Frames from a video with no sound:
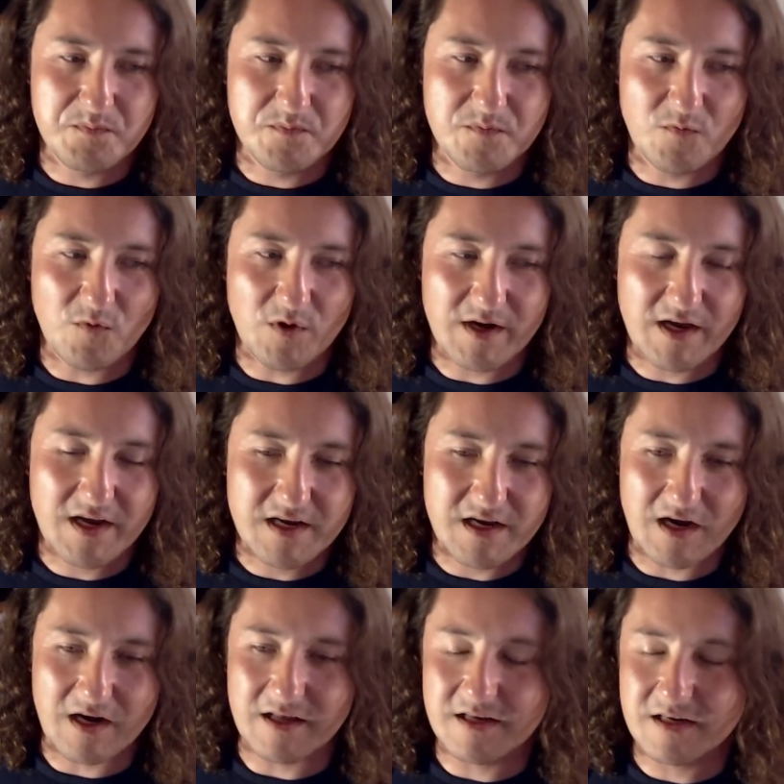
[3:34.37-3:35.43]
When I
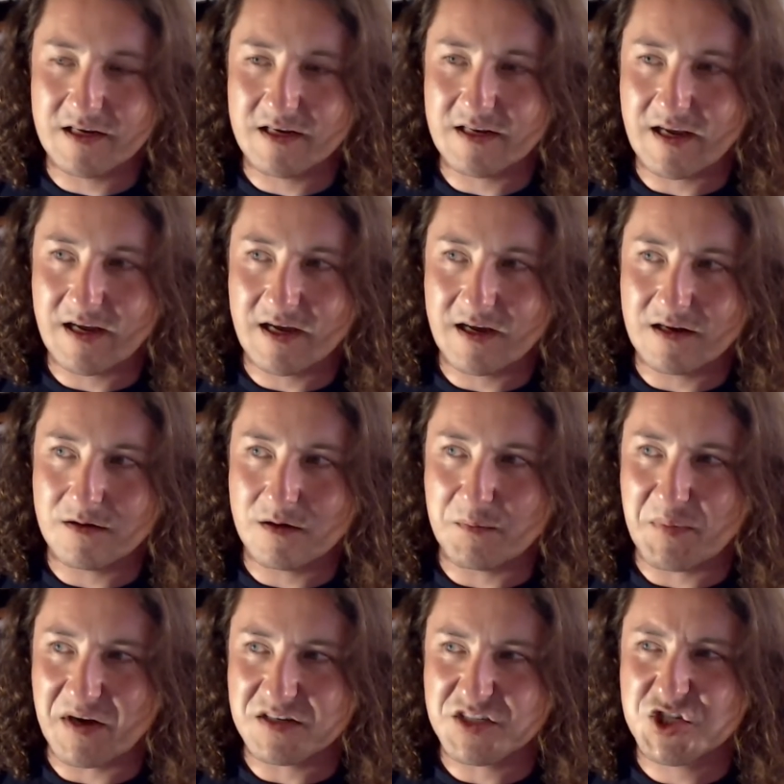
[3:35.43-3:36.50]
got it, it had
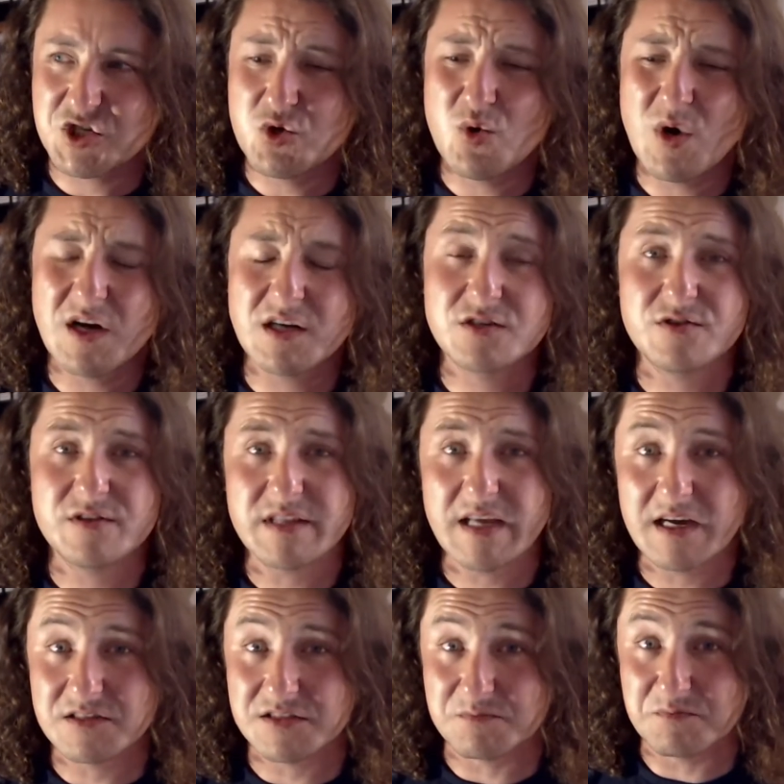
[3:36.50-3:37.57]
about
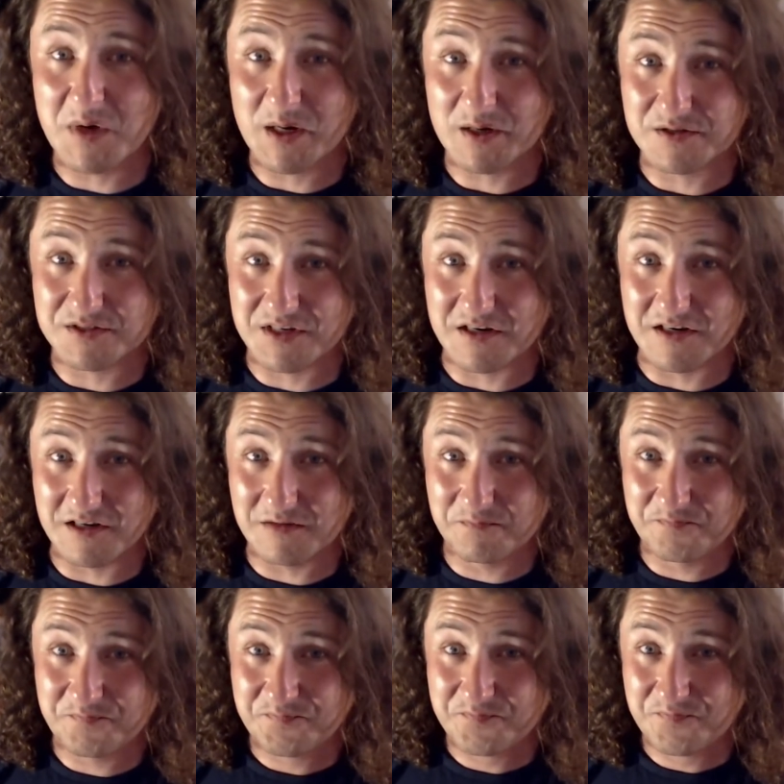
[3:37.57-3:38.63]
200,000 miles on it.
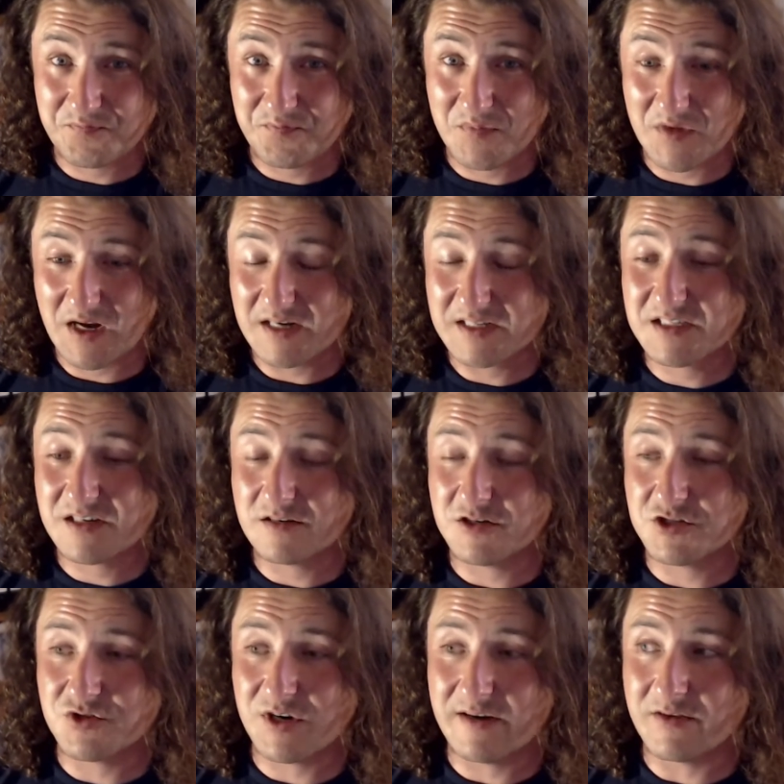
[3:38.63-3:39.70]
I started
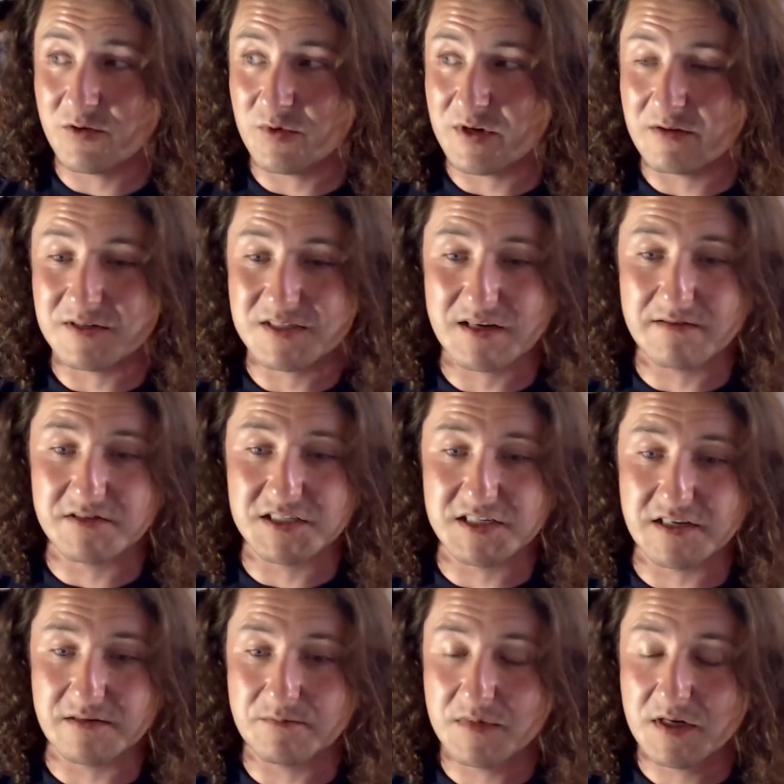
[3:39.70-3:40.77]
driving when I was
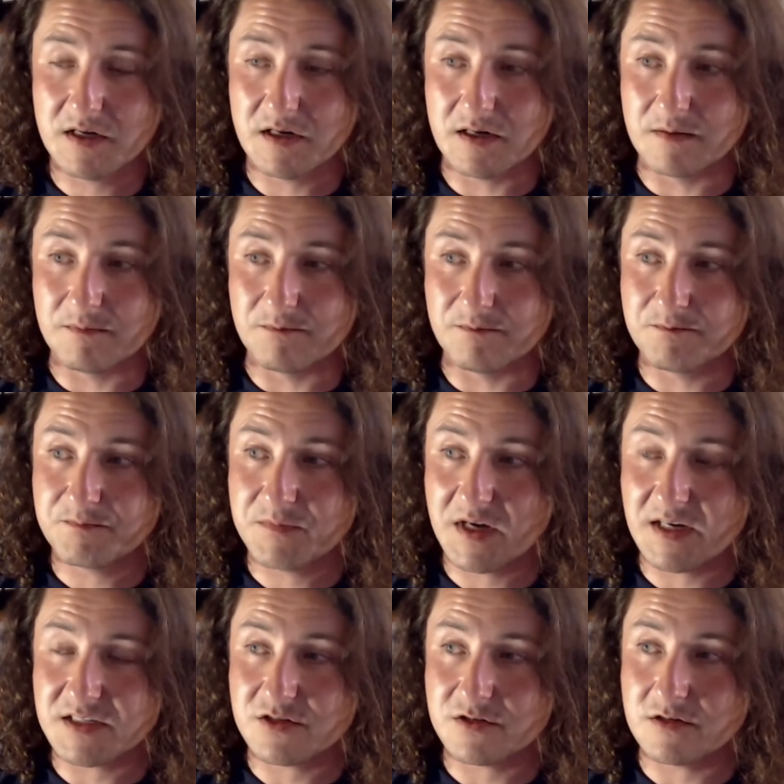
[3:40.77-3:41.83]
17.
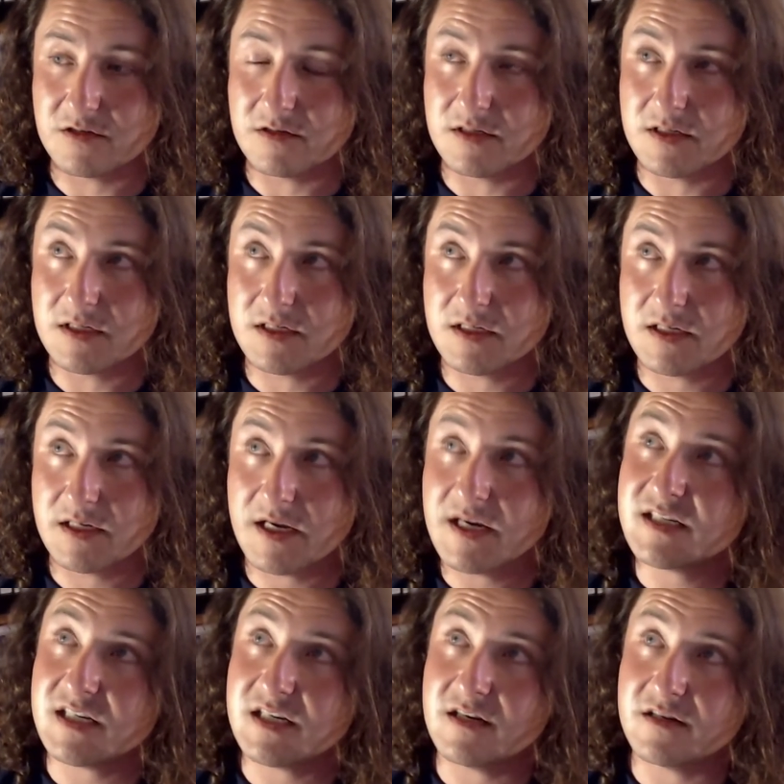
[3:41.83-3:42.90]
I turned
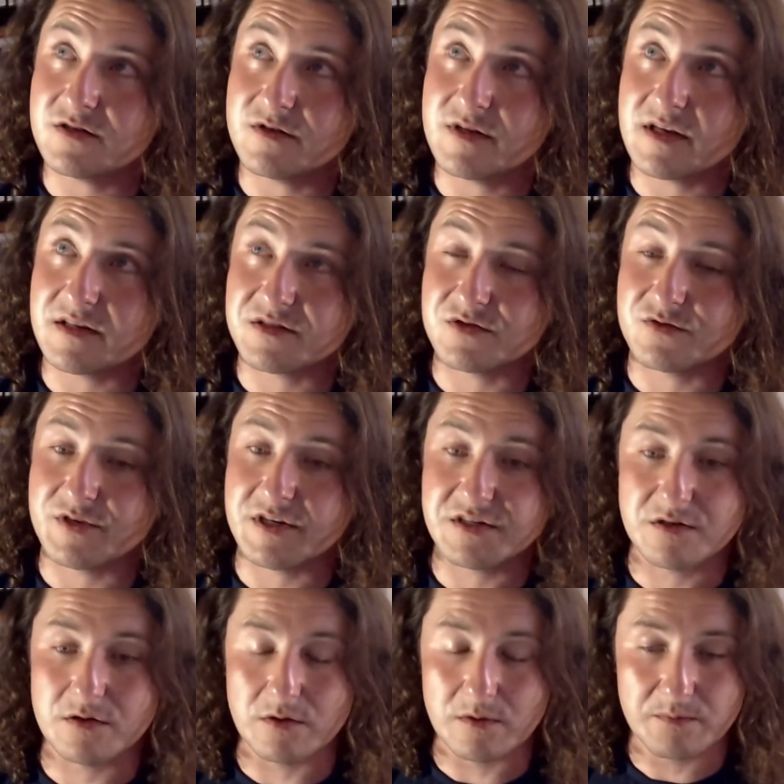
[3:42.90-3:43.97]
18 in 2003,
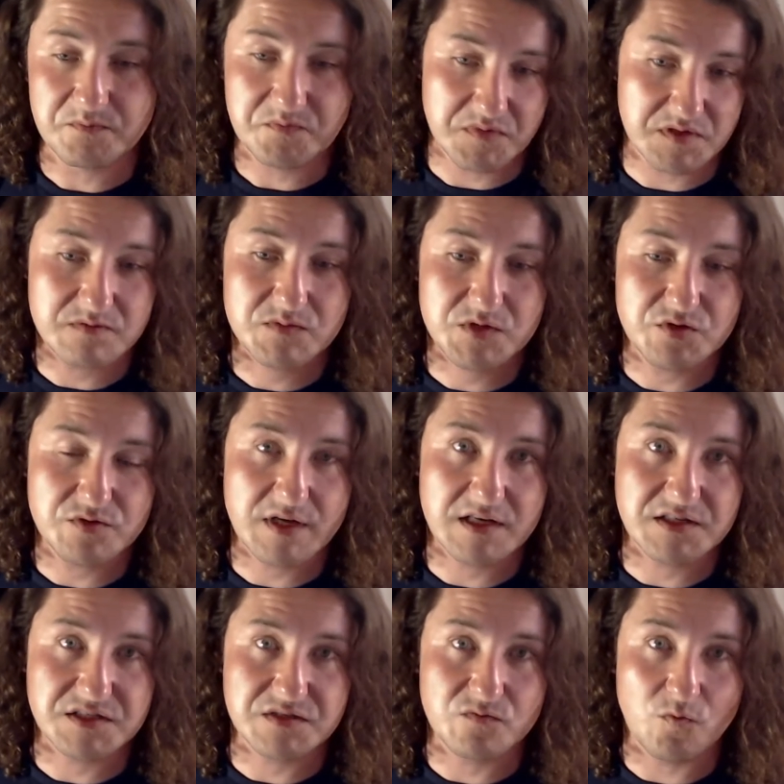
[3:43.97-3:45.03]
so
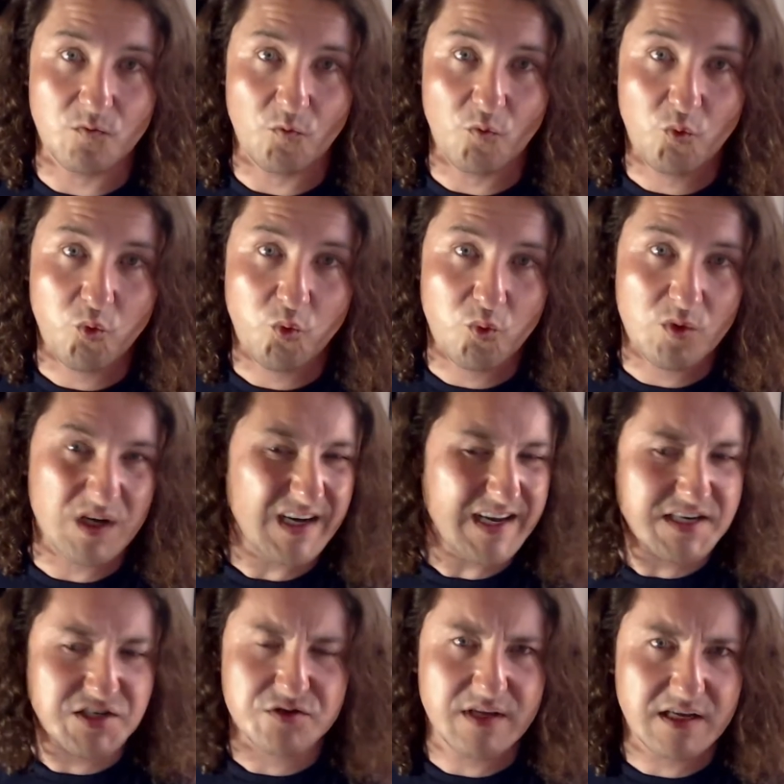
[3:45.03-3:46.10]
2000,
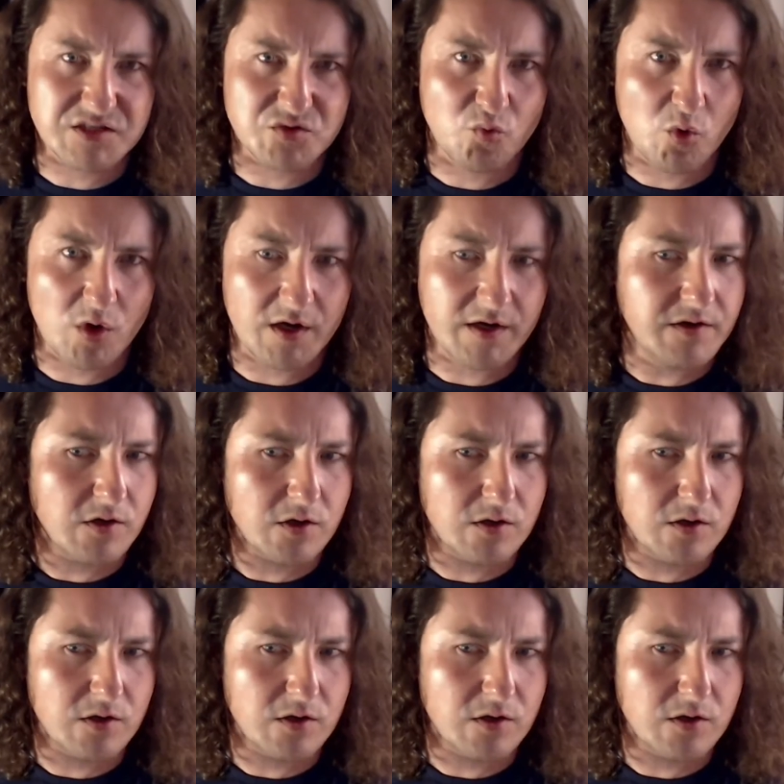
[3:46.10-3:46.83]
late 2001,